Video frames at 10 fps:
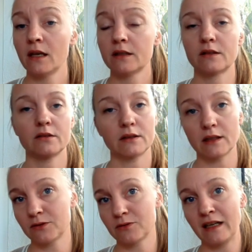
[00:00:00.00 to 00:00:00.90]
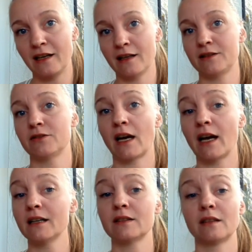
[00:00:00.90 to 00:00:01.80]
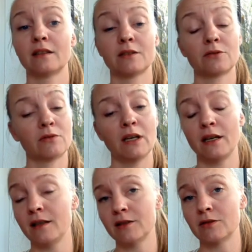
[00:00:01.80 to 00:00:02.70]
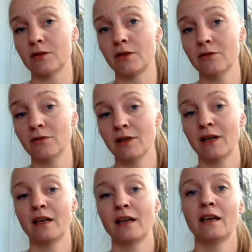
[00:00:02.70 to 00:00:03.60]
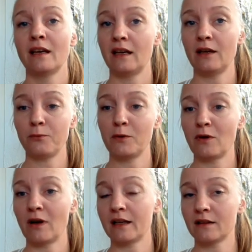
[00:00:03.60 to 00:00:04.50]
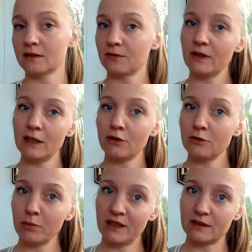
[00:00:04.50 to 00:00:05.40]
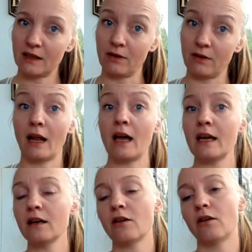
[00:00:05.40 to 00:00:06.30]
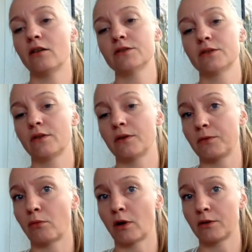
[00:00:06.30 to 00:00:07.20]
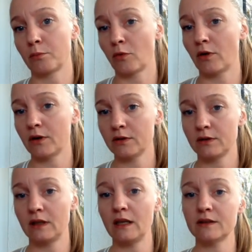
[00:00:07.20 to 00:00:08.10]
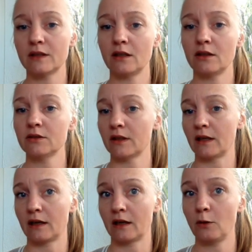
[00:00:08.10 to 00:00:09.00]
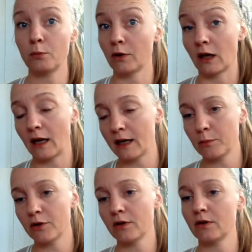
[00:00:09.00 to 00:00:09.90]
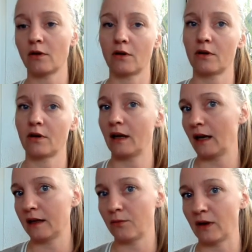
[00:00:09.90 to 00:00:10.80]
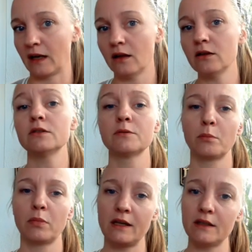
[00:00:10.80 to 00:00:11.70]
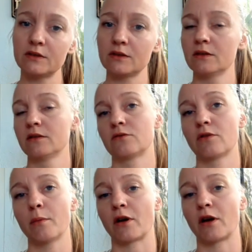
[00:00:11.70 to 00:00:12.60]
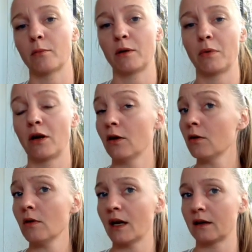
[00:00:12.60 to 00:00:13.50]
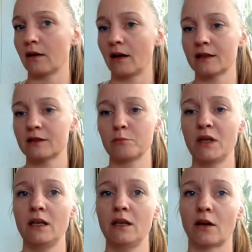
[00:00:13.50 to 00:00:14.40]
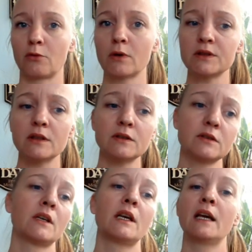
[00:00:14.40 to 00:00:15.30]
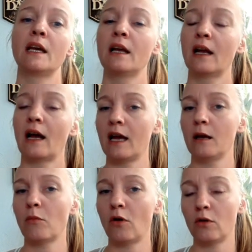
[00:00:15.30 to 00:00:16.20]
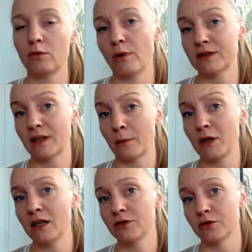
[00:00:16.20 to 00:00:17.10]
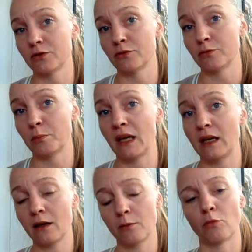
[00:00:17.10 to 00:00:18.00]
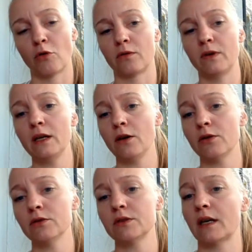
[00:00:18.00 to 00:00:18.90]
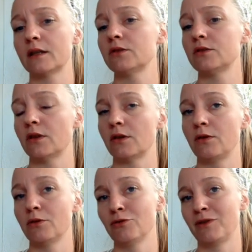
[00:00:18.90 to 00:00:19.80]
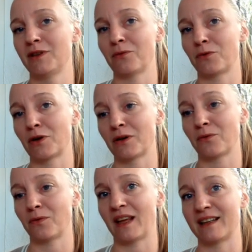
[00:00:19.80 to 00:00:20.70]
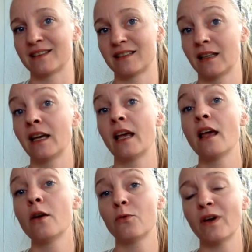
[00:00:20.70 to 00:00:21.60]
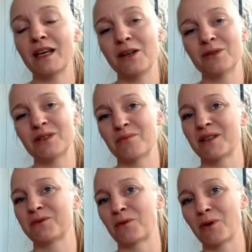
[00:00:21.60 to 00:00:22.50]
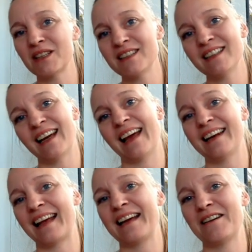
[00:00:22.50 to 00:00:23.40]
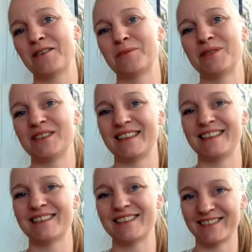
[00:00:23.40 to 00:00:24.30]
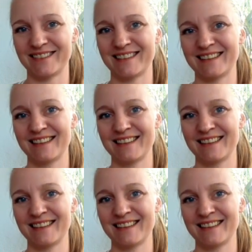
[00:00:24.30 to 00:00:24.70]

So that's really it, you guys. It's really easy to do. If you like this video, please give it a like. Also, if you want more details and help with Lightburn or anything else, please drop a comment below and ask me your questions. I'm always happy to make more videos and show you different things. Thank you so much for watching, and I hope to see you soon.